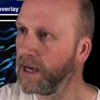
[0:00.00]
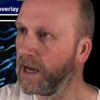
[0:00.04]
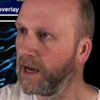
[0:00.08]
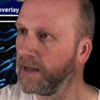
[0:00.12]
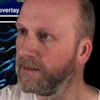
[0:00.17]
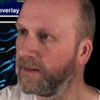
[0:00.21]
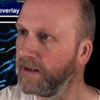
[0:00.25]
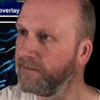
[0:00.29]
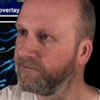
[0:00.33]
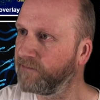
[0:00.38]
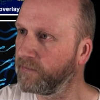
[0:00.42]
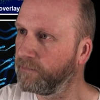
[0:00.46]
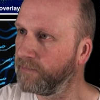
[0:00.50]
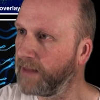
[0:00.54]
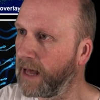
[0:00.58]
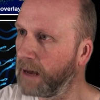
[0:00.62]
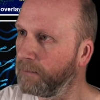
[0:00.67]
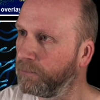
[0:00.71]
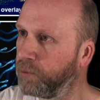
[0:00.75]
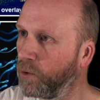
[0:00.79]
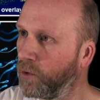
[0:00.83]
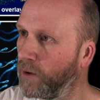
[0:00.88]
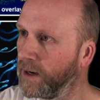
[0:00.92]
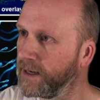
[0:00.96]
and then from
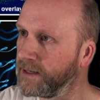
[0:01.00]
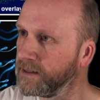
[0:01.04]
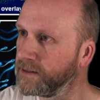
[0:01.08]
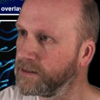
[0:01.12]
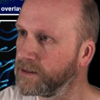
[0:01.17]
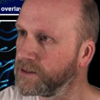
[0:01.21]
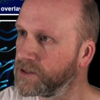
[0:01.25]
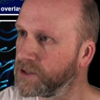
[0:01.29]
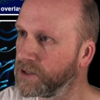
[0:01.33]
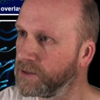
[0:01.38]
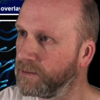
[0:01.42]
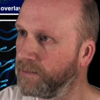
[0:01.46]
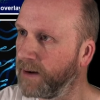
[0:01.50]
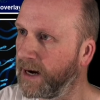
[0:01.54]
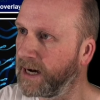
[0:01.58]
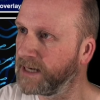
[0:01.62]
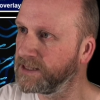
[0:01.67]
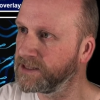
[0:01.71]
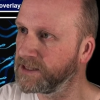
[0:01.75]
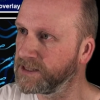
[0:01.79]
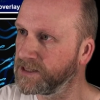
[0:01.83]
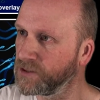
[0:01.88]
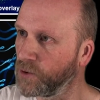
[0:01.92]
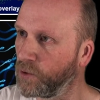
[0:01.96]
that point to
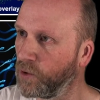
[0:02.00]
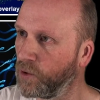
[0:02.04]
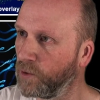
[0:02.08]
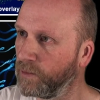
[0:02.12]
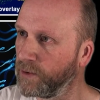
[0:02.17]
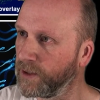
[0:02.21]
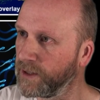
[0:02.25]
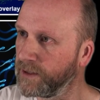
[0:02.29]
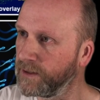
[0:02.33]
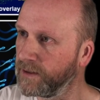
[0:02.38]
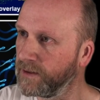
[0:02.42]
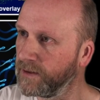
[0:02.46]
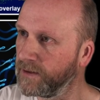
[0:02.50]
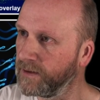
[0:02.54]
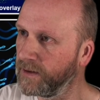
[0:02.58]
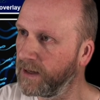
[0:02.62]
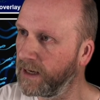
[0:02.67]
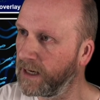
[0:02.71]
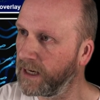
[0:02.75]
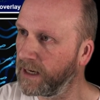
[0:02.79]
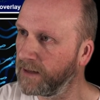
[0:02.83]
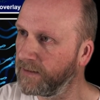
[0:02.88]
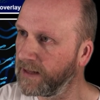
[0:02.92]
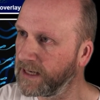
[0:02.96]
Mars's orbit,
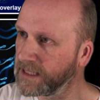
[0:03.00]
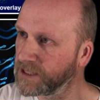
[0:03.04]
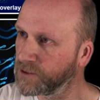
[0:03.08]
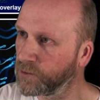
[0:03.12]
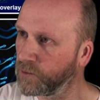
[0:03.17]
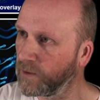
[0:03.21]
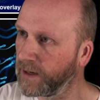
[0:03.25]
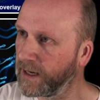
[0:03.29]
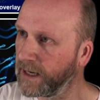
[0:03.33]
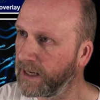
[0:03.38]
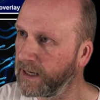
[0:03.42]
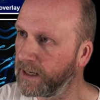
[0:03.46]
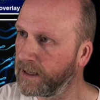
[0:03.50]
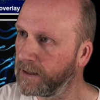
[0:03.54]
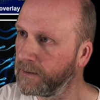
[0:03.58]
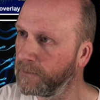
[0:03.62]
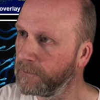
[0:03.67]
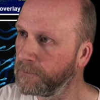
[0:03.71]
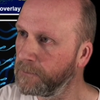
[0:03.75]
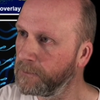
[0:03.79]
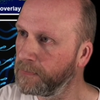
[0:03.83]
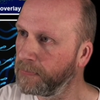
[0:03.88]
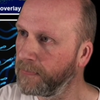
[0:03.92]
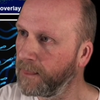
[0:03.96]
that's where
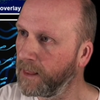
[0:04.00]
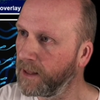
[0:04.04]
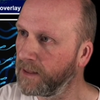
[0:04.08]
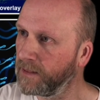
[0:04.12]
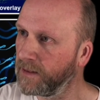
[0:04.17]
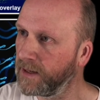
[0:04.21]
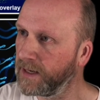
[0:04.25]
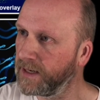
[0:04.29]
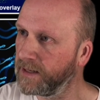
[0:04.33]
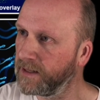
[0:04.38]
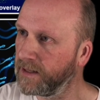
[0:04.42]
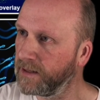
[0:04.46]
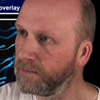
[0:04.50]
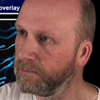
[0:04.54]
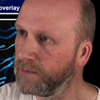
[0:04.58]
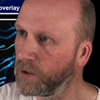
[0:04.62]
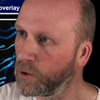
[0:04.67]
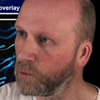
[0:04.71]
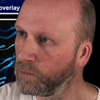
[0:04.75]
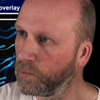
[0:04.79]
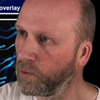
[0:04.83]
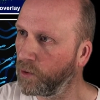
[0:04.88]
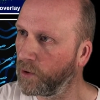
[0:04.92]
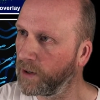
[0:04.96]
the
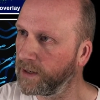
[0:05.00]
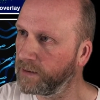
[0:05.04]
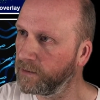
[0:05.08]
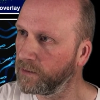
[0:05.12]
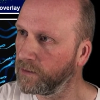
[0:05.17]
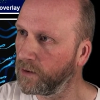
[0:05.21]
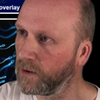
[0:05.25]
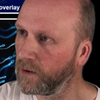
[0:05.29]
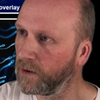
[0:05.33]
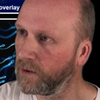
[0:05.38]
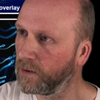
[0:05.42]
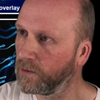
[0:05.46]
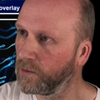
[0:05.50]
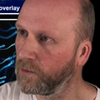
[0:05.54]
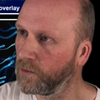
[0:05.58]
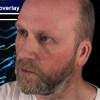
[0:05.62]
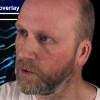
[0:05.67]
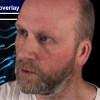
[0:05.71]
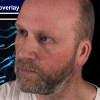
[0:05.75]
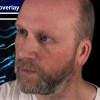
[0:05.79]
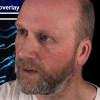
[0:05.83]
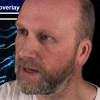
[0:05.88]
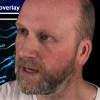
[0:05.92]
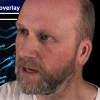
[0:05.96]
middle point
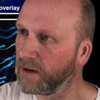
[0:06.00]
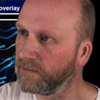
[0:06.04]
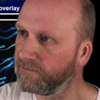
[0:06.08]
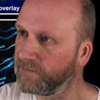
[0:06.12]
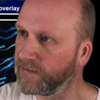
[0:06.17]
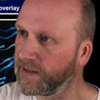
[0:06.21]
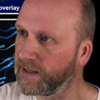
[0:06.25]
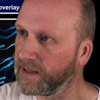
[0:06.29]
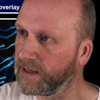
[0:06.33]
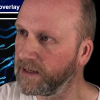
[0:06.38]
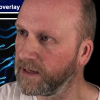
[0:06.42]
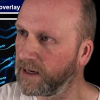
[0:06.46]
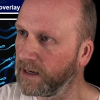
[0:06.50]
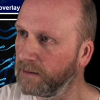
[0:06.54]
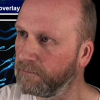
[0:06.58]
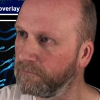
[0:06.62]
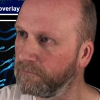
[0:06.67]
would be of the